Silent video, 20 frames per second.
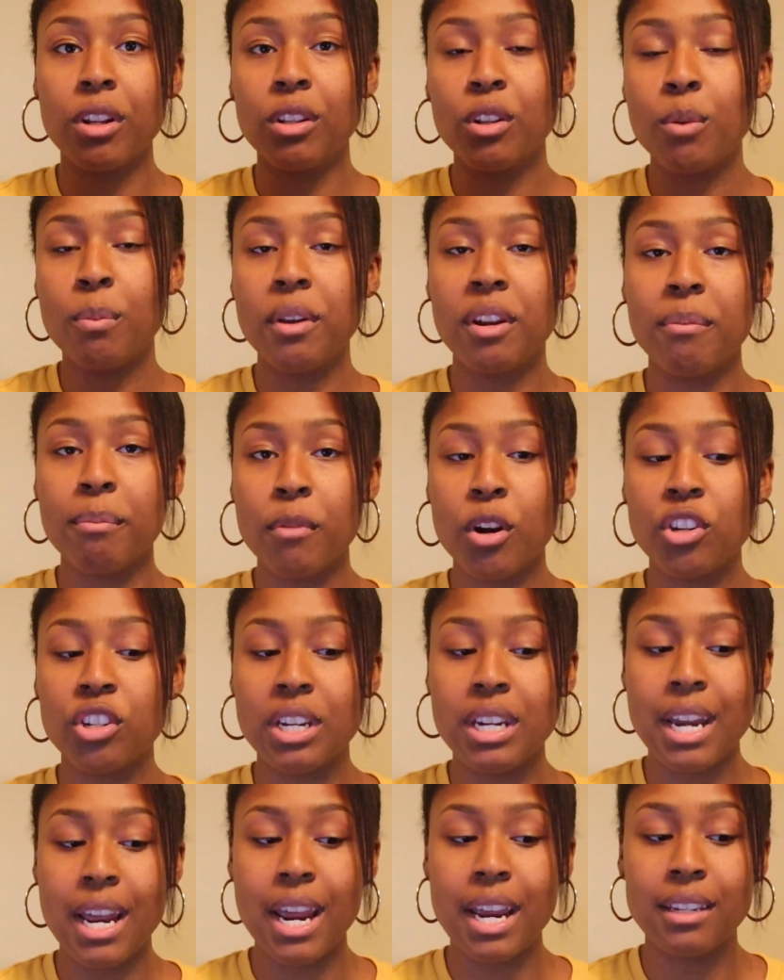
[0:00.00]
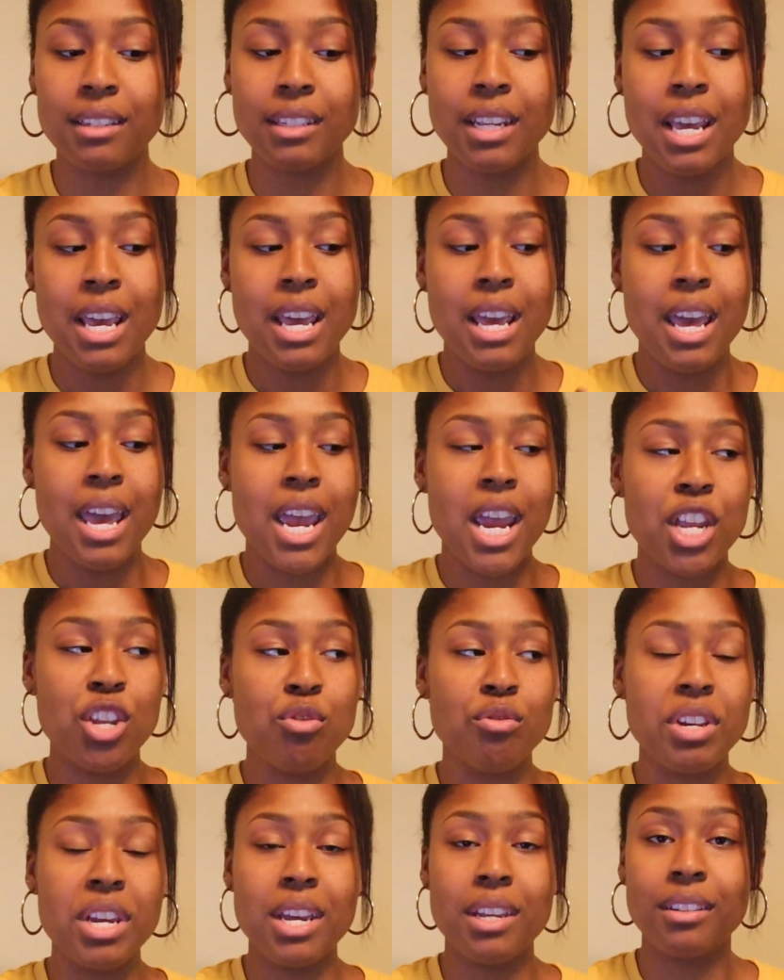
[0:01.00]
a little bit of merchandise
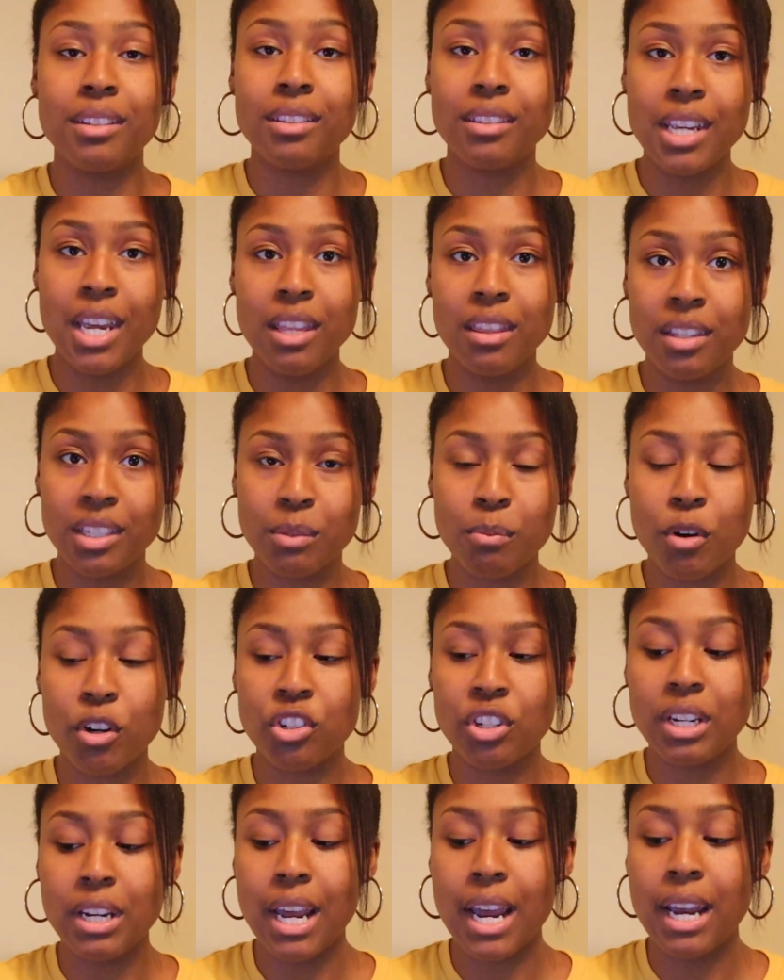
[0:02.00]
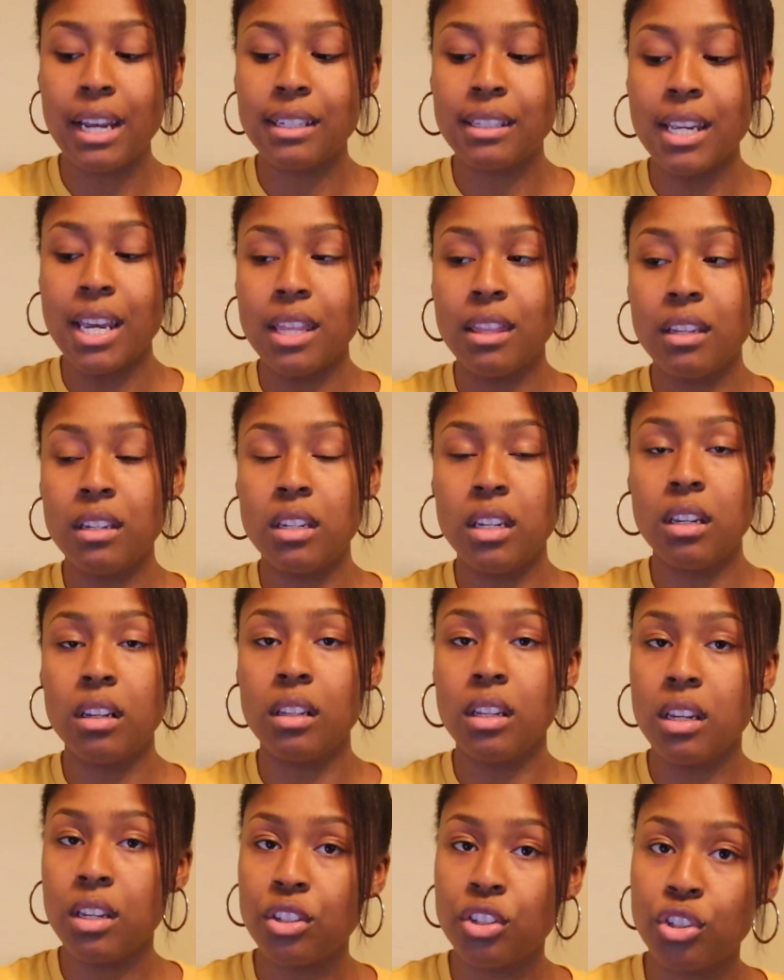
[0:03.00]
and you get sent this merchandise, and the
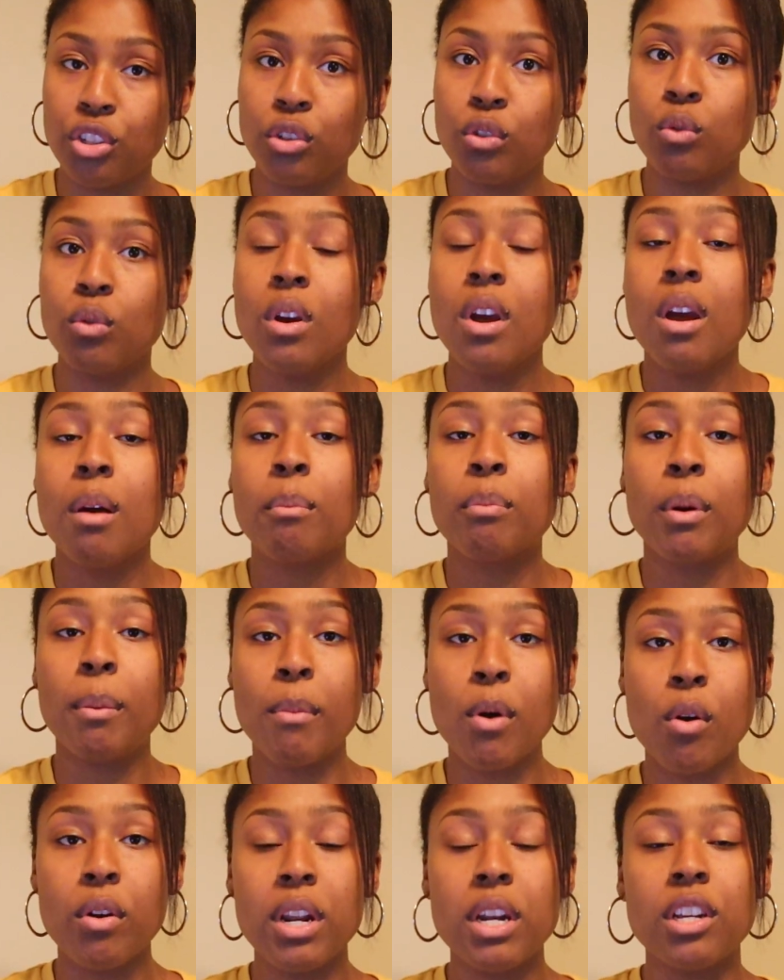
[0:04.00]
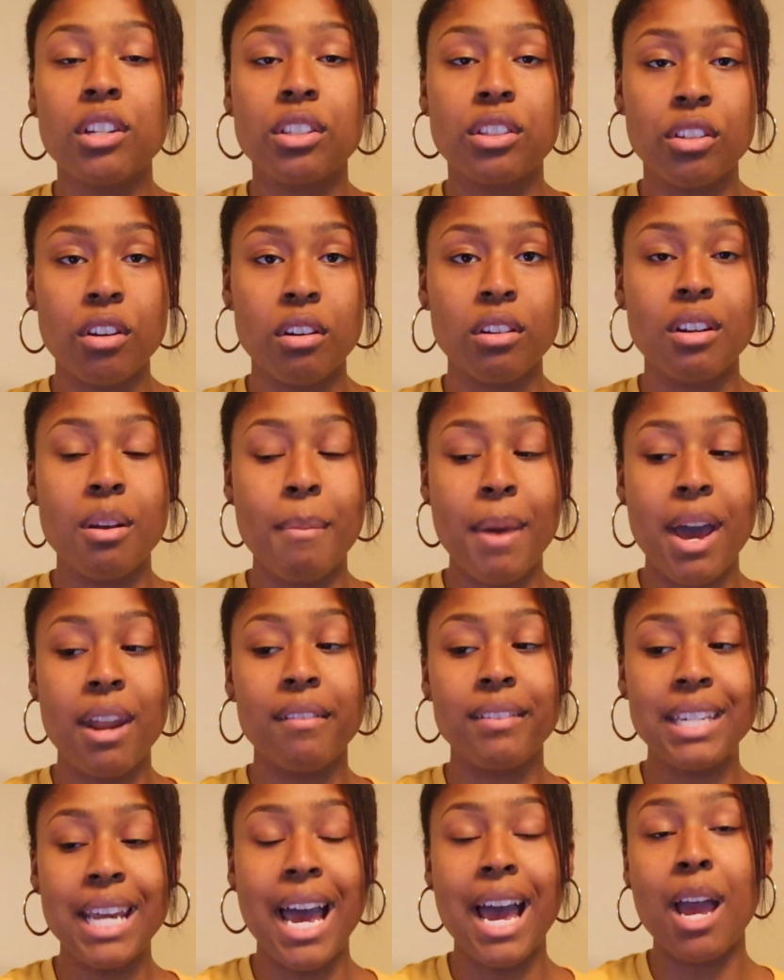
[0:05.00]
deal is to promote it a certain
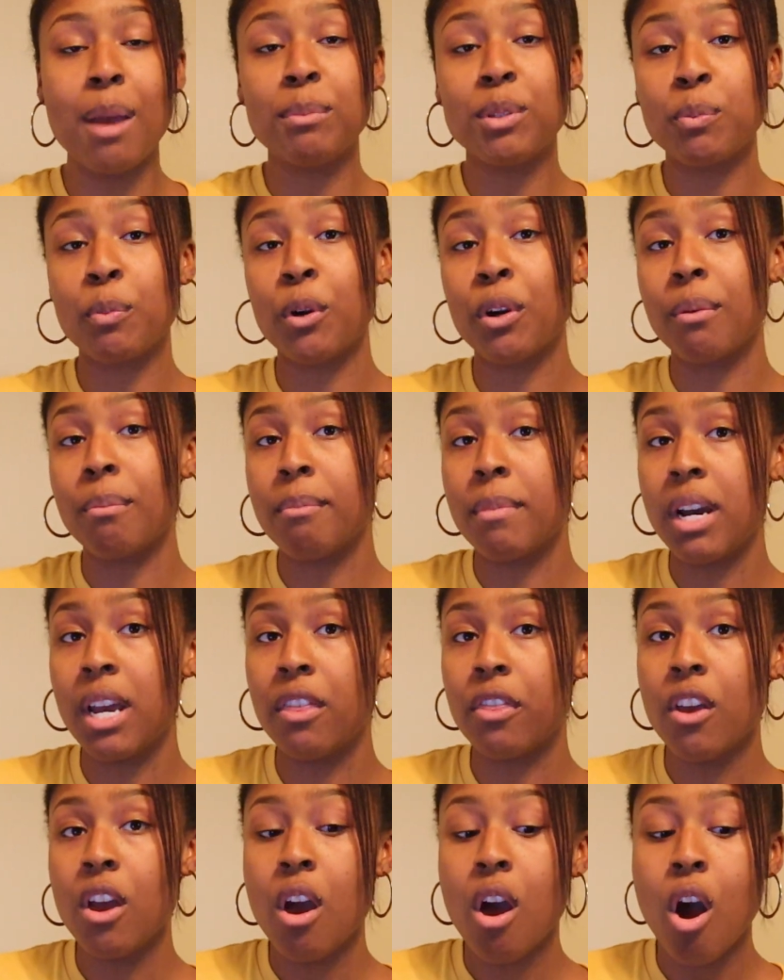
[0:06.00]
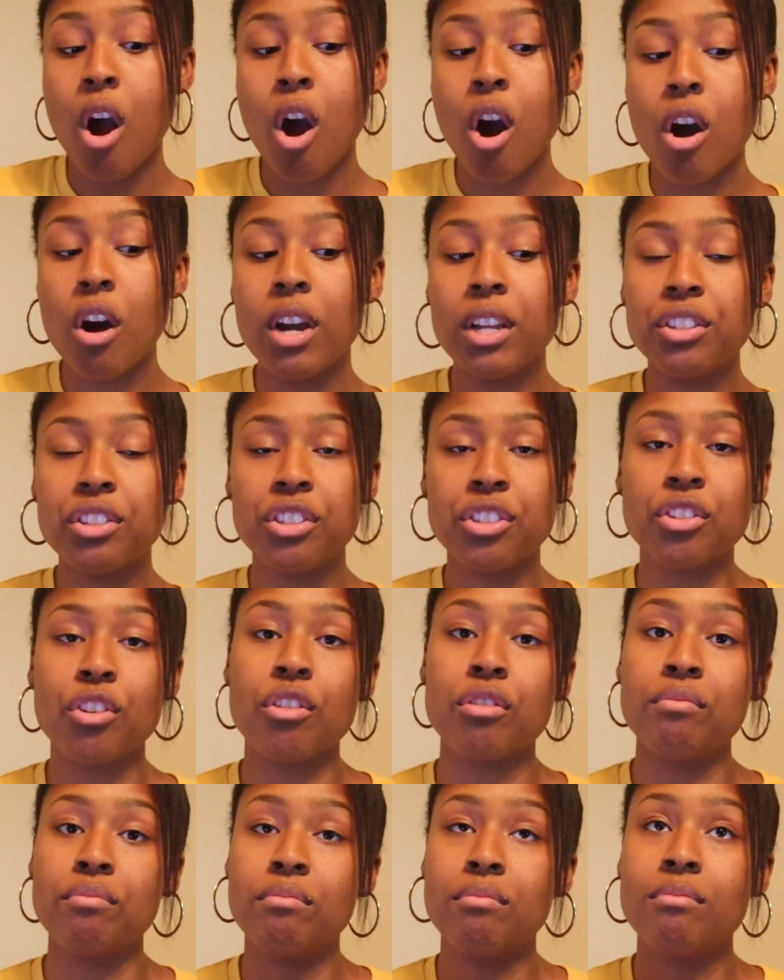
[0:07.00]
amount of times per month on
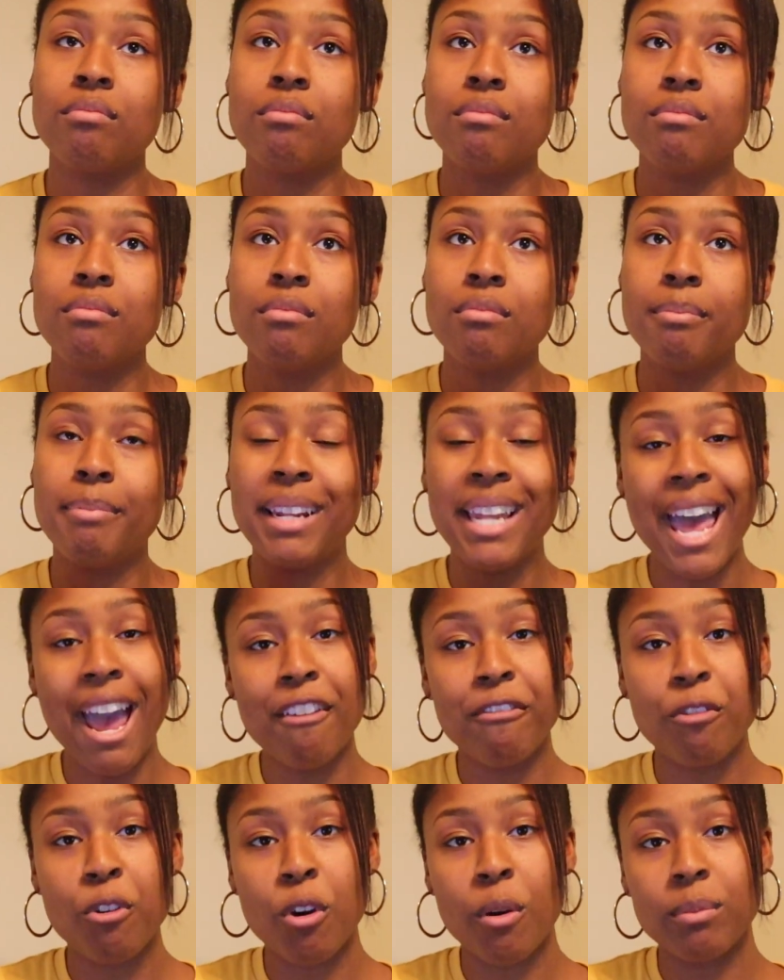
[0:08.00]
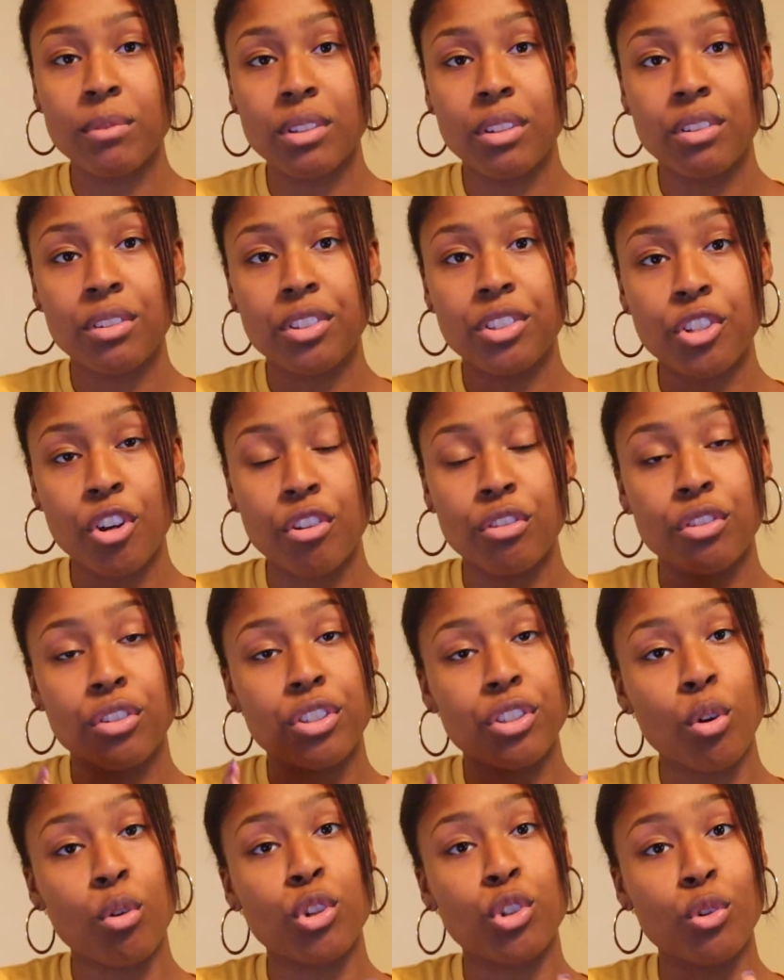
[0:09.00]
certain platforms, certain
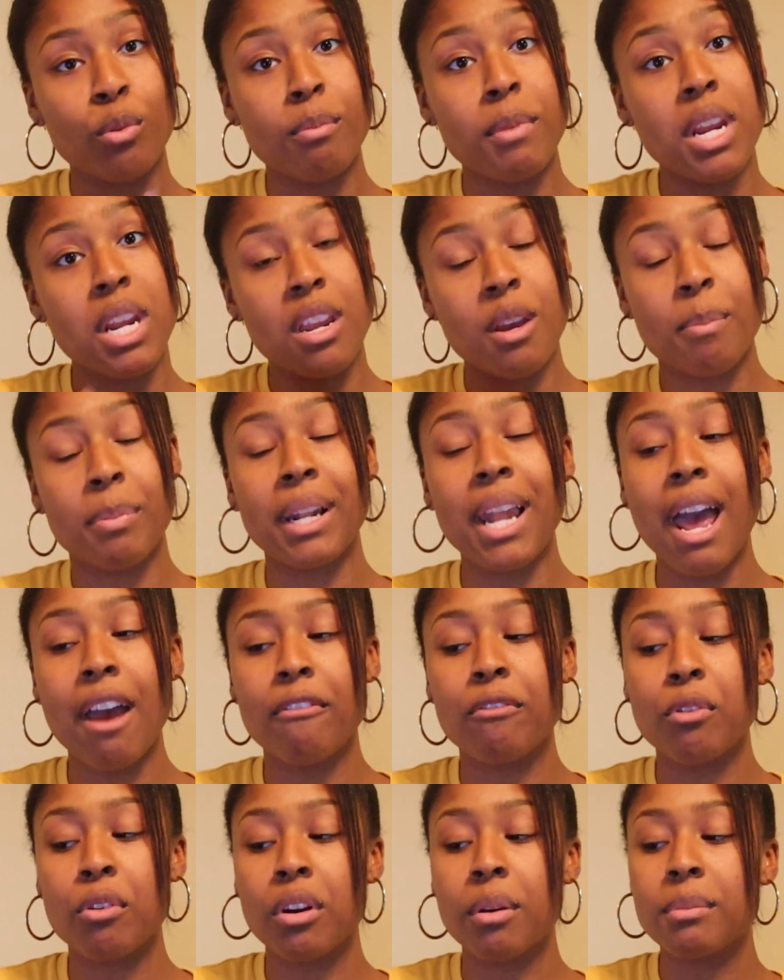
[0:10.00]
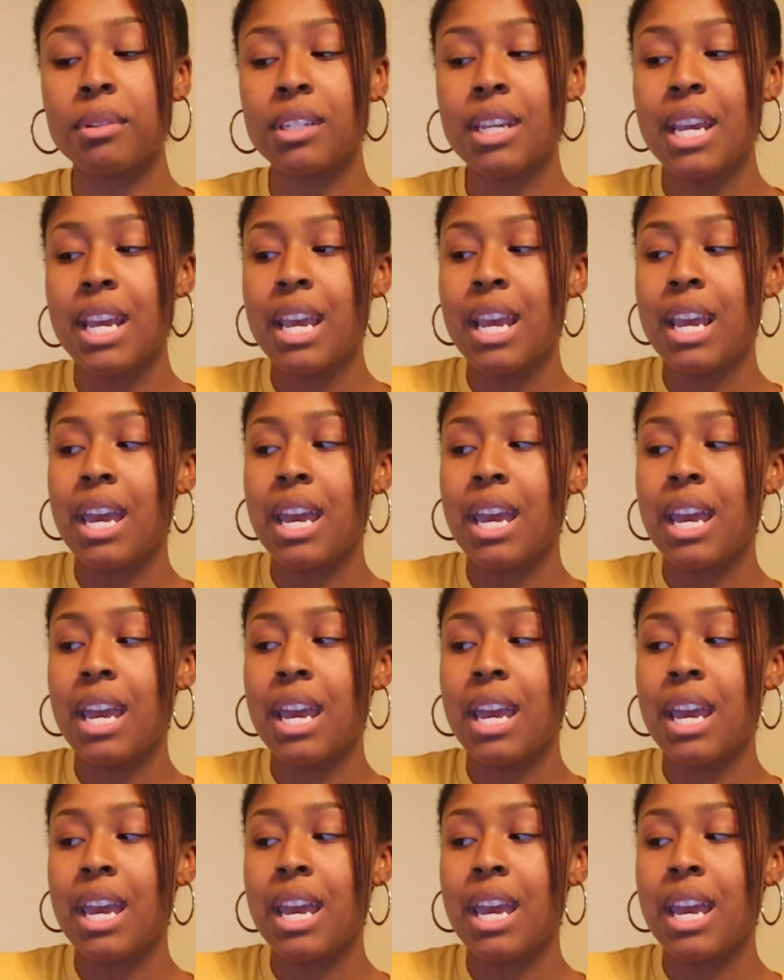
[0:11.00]
social media platforms.